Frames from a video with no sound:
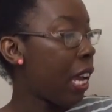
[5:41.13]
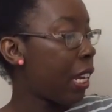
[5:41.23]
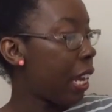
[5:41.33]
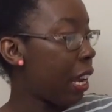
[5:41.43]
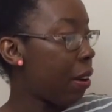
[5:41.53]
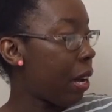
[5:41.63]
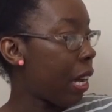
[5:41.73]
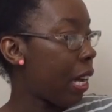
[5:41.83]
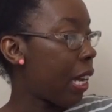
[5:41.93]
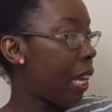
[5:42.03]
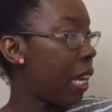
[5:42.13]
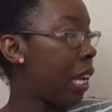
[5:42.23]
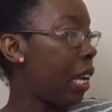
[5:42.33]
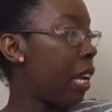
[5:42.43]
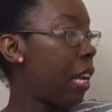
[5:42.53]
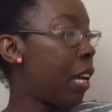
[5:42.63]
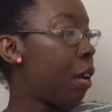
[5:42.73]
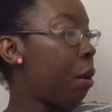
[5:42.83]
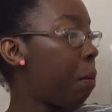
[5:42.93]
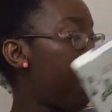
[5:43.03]
Now I
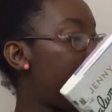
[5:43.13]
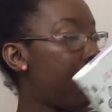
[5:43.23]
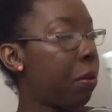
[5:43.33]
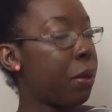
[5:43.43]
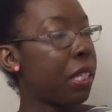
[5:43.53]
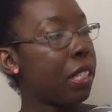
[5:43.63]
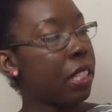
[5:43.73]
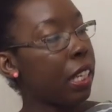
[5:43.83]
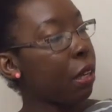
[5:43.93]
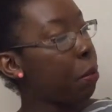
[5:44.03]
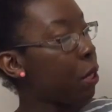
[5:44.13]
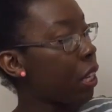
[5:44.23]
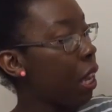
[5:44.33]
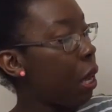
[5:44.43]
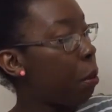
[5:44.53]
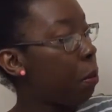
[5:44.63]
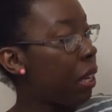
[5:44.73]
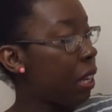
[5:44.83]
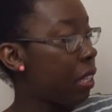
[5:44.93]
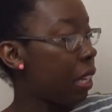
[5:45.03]
am, second book,
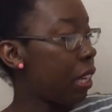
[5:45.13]
P.S.